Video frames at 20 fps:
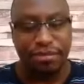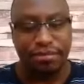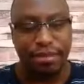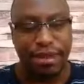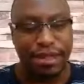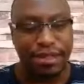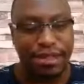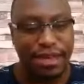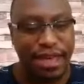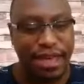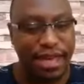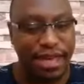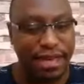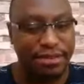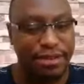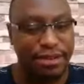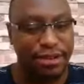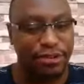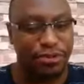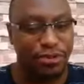But they
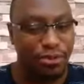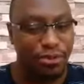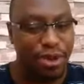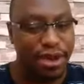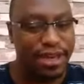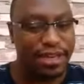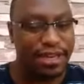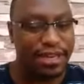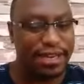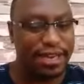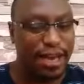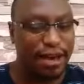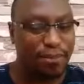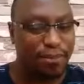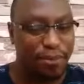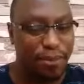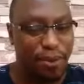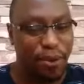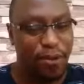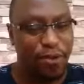that wait
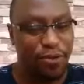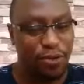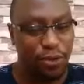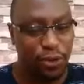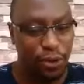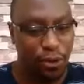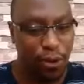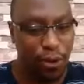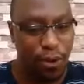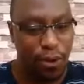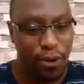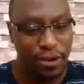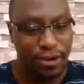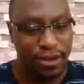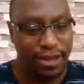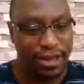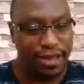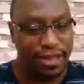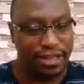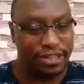upon the
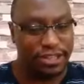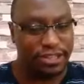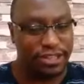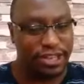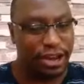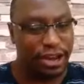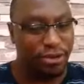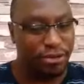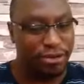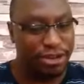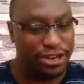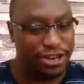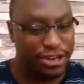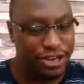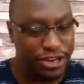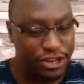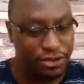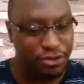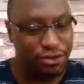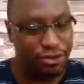Lord shall
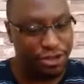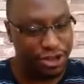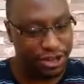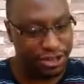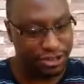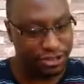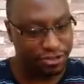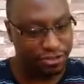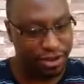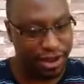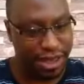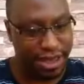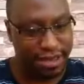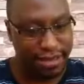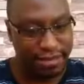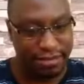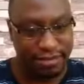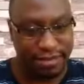renew their strength.